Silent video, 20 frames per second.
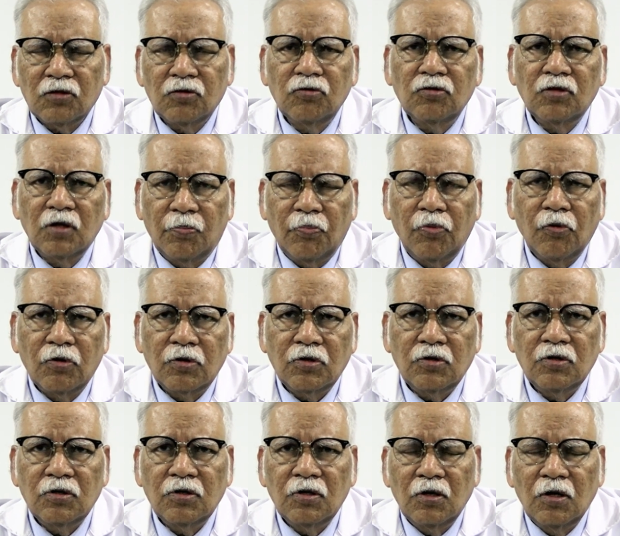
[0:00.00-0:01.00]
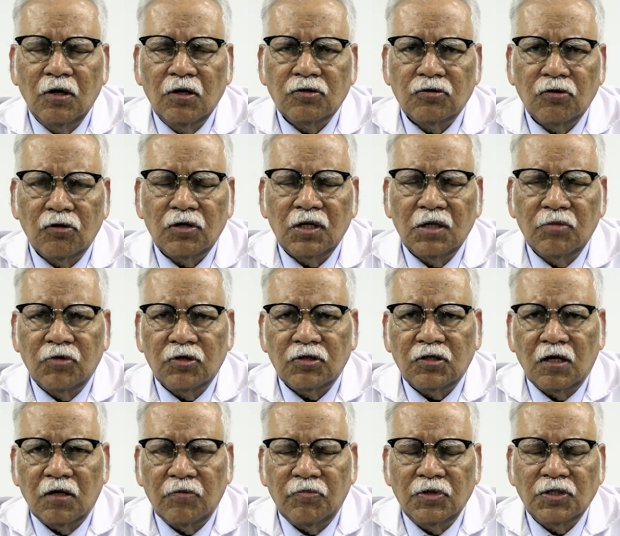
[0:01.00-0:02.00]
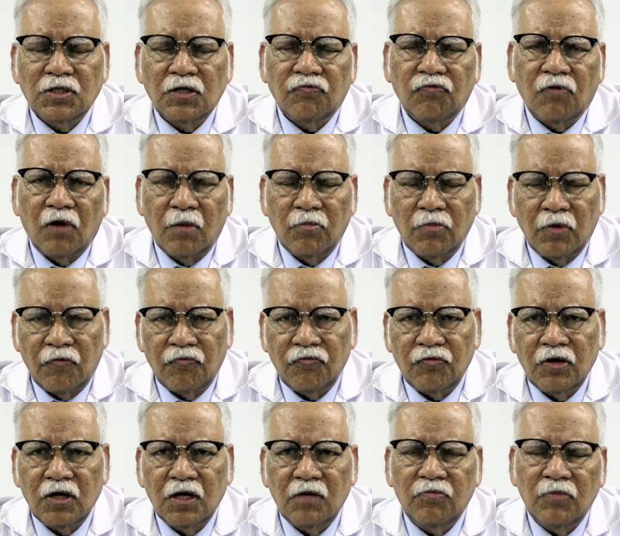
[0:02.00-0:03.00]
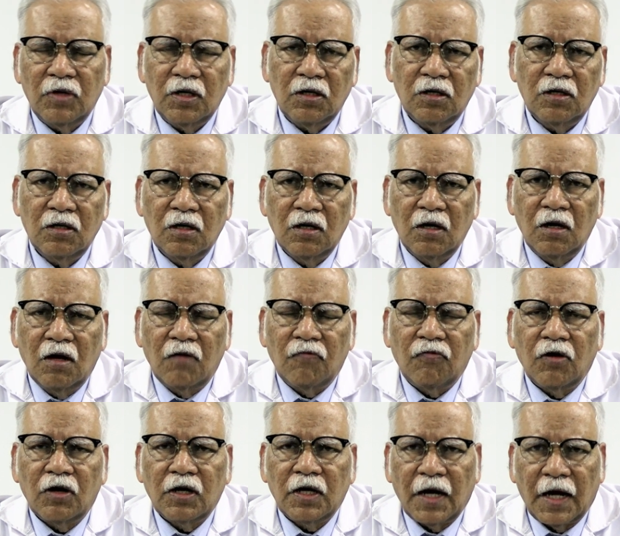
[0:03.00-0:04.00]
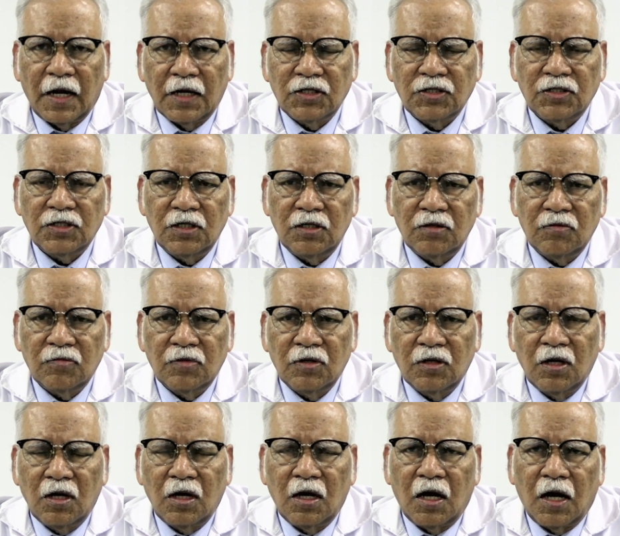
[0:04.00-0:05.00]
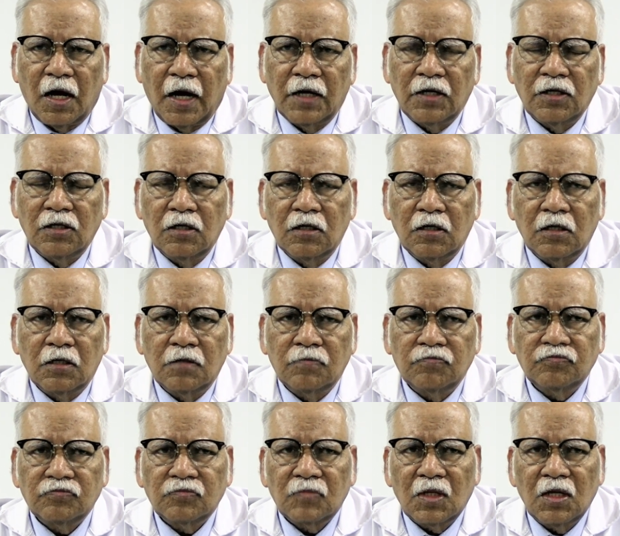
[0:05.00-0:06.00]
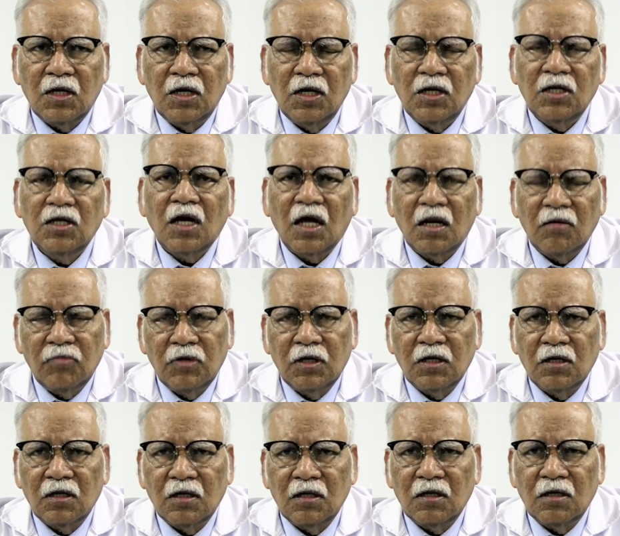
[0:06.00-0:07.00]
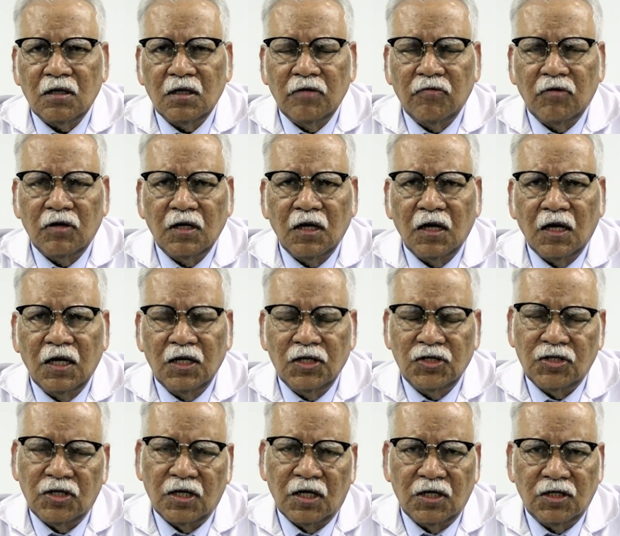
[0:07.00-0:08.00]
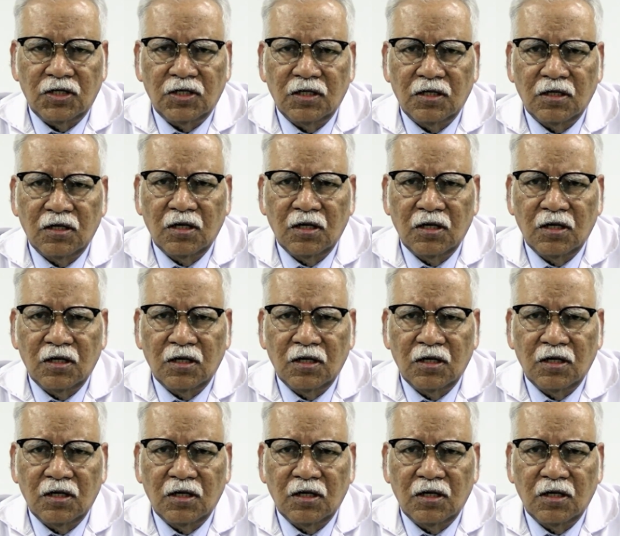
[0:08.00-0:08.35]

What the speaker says: through the port. So chemotherapy is a form of treatment for cancer, and it can be given in any stage.